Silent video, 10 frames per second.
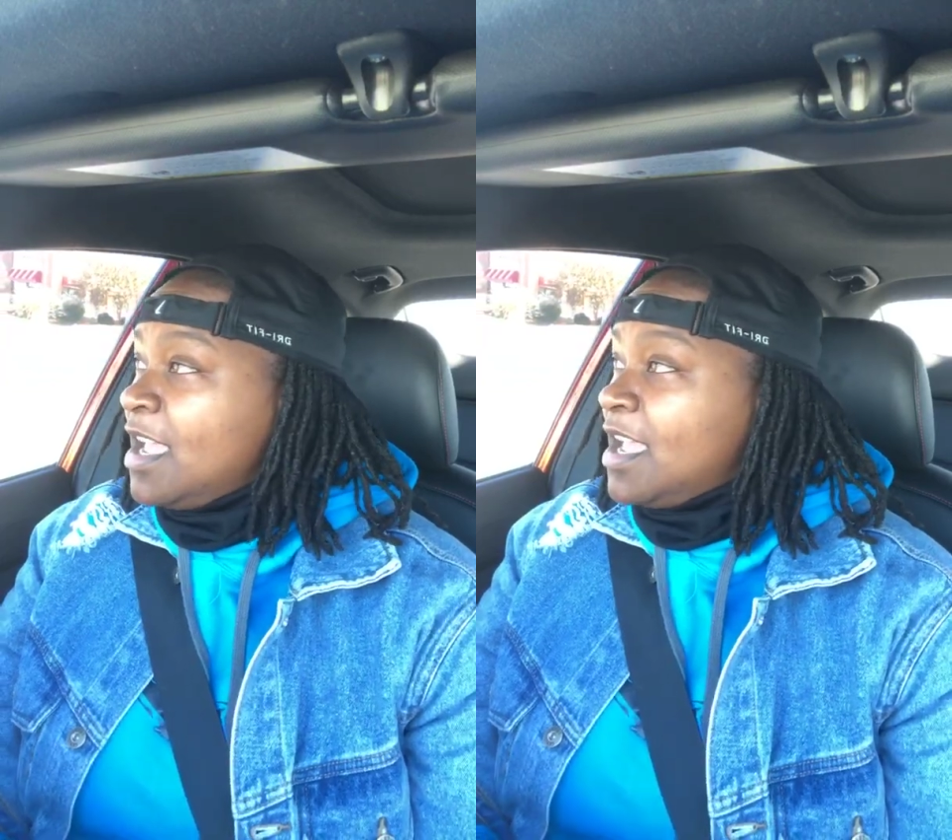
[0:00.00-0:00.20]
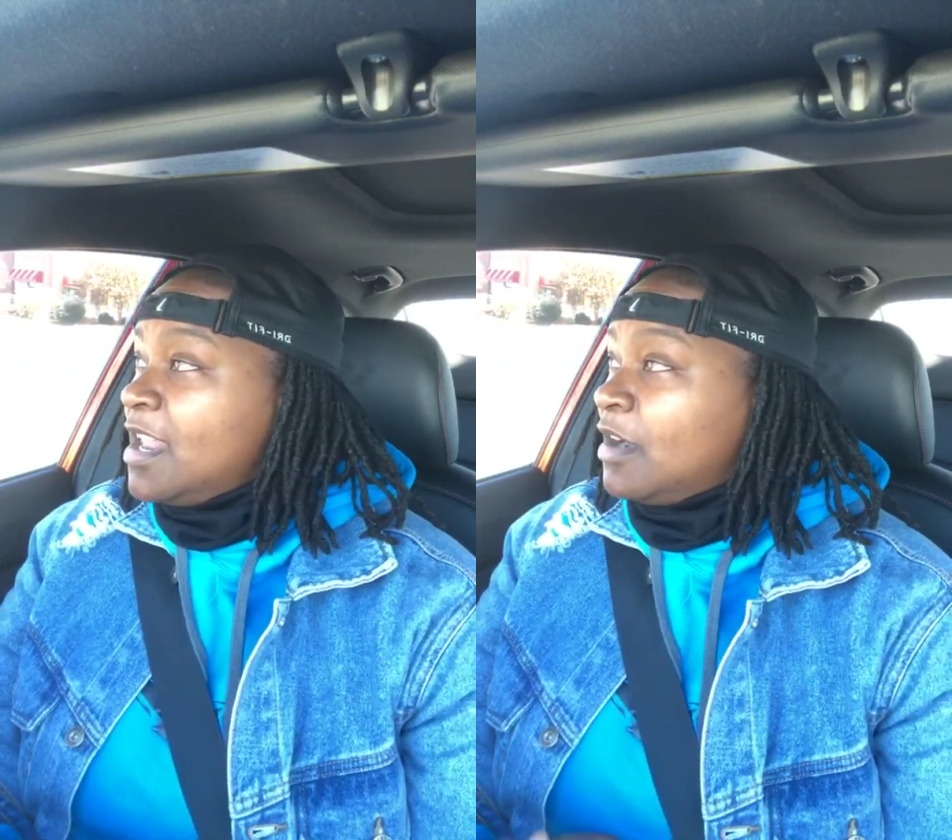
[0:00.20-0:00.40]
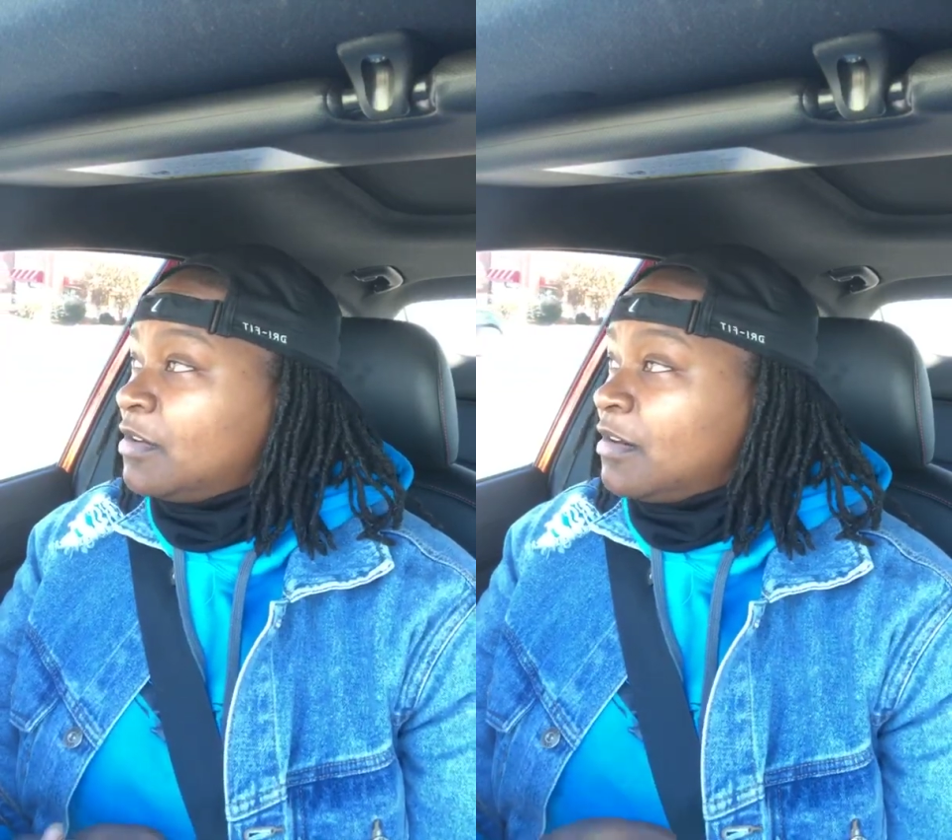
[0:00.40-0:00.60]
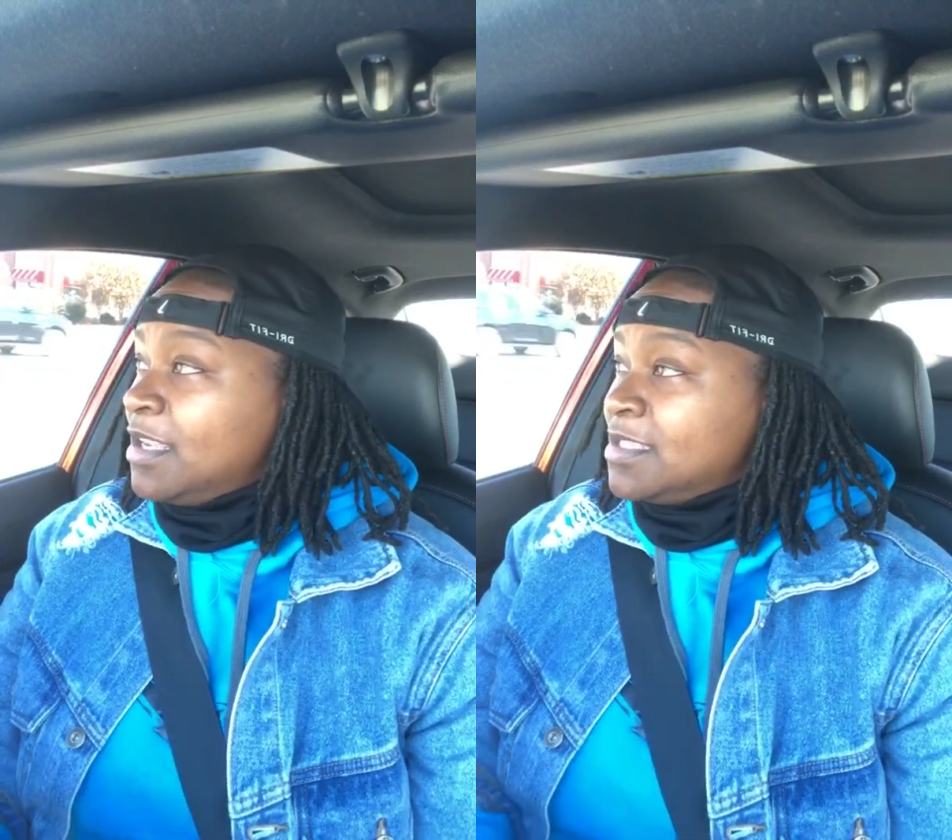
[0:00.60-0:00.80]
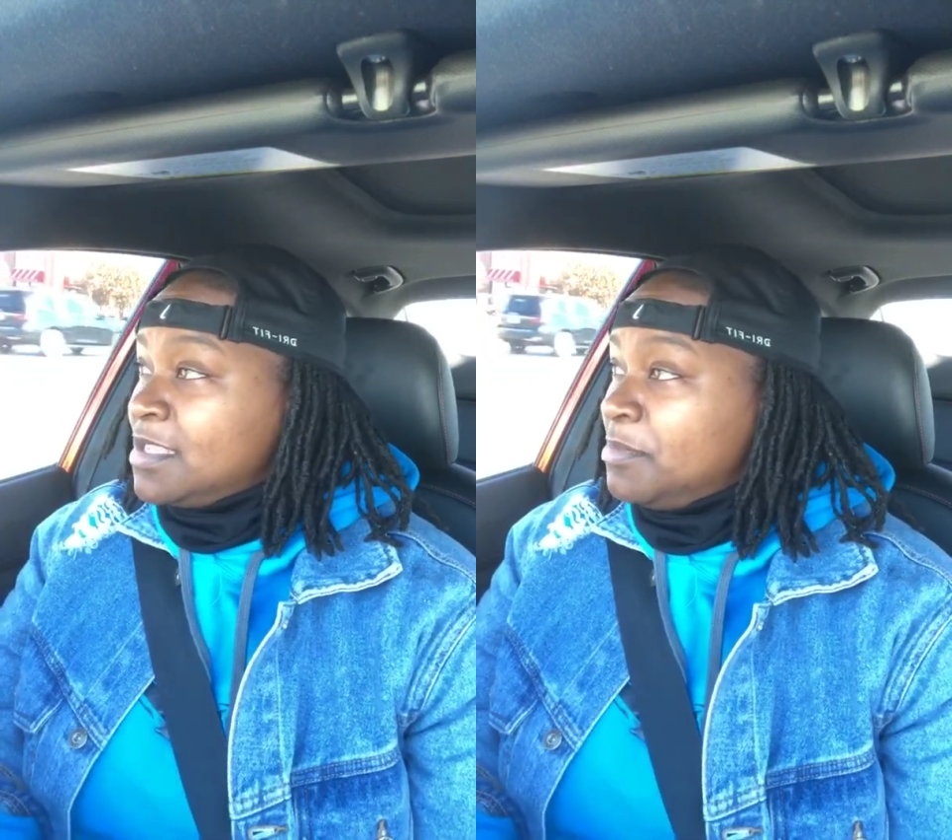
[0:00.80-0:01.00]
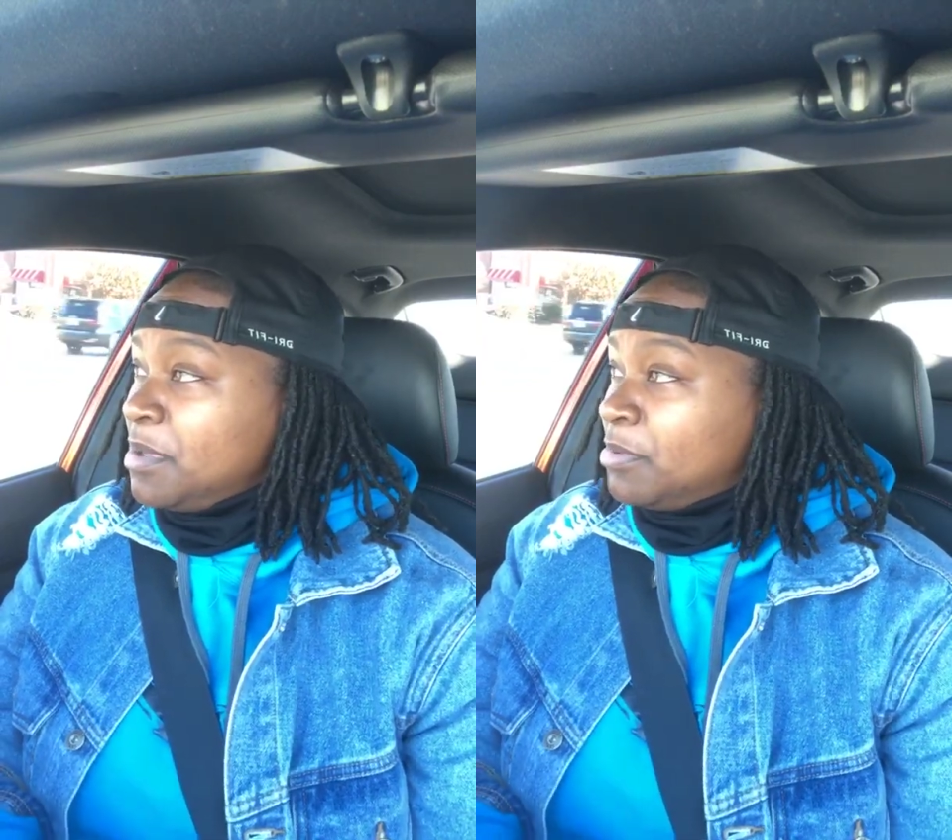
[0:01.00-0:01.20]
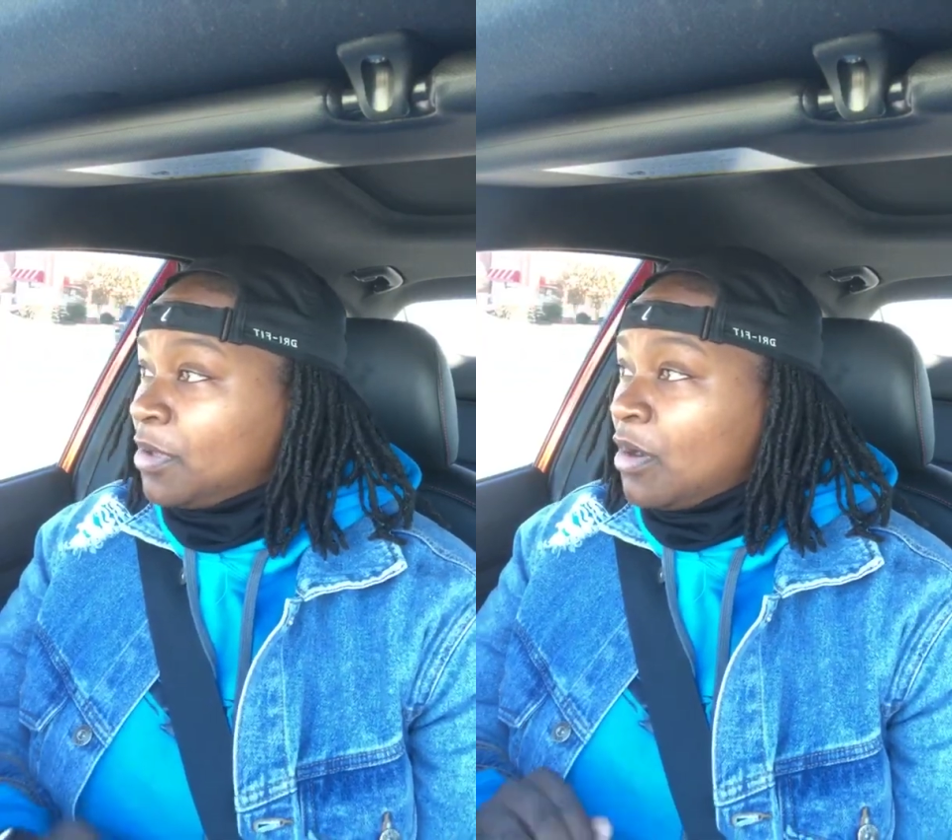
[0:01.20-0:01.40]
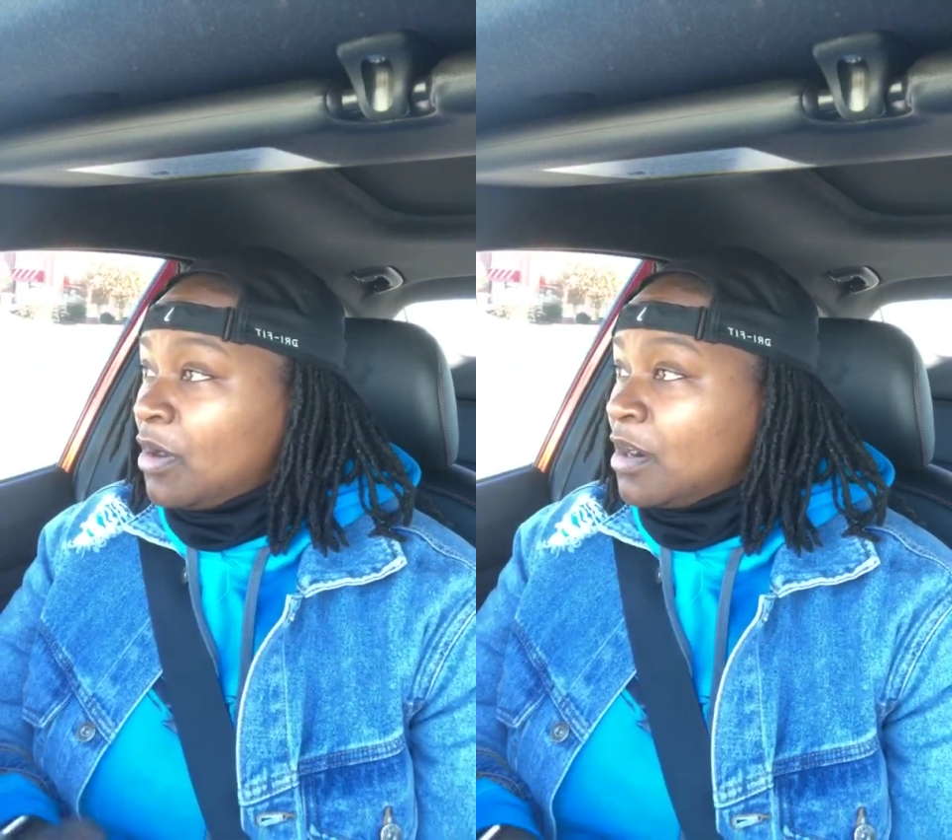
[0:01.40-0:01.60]
and how crazy people
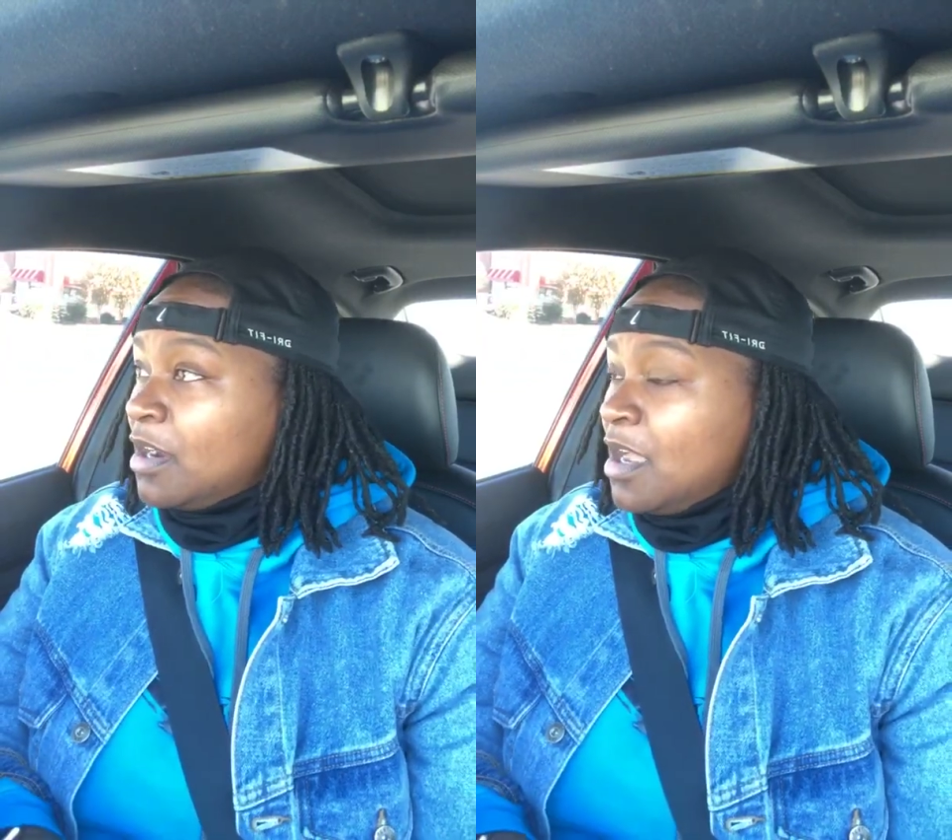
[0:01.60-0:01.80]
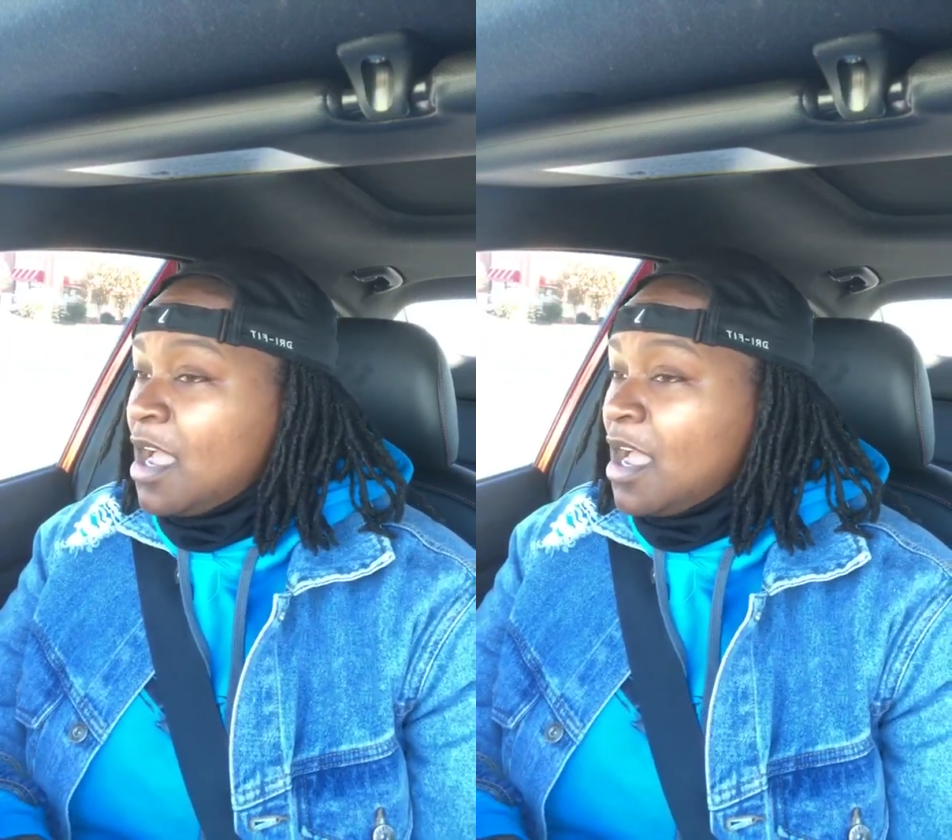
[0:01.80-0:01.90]
are.